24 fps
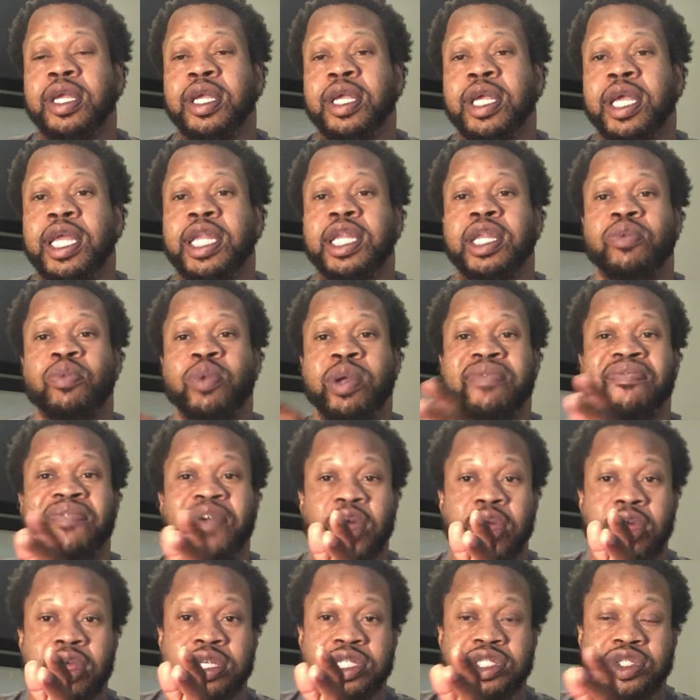in the
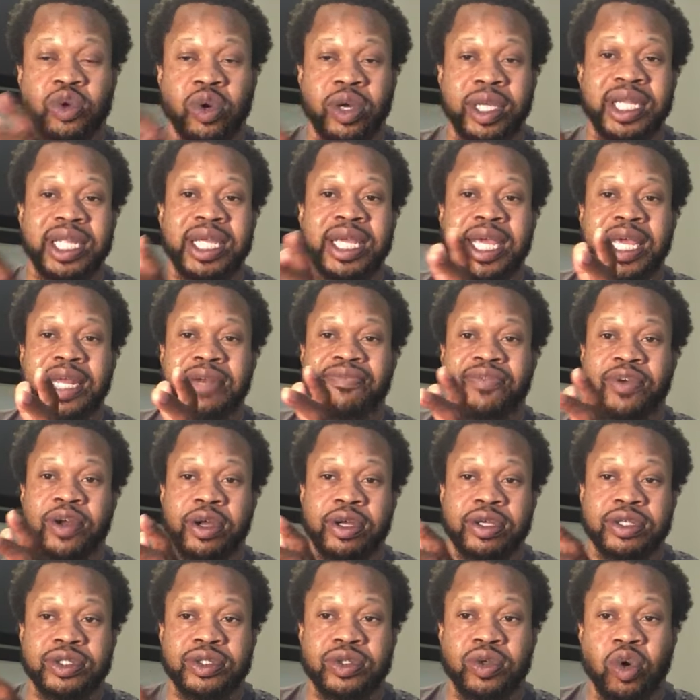reverse or in the
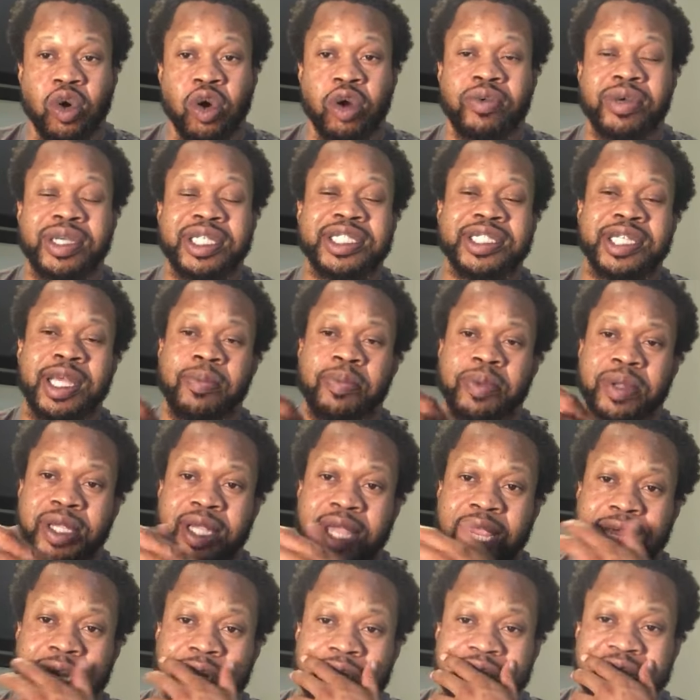inverse or
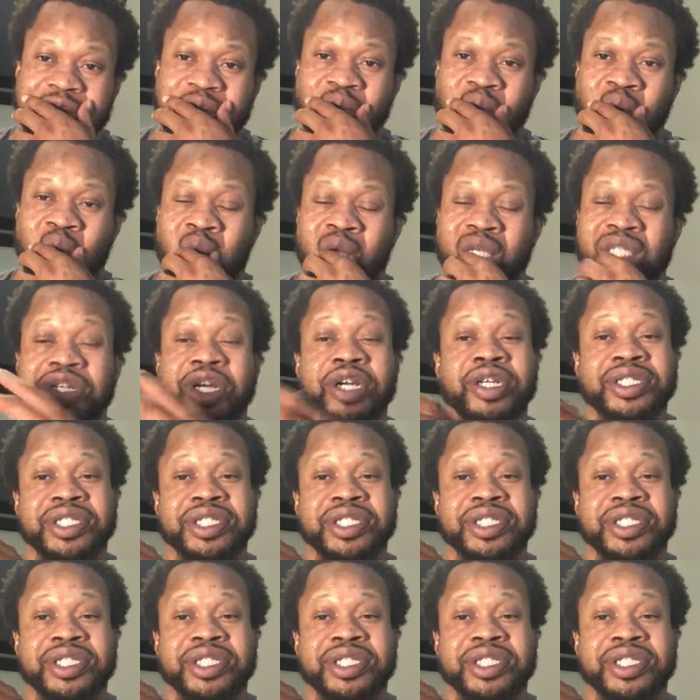reciprocated towards her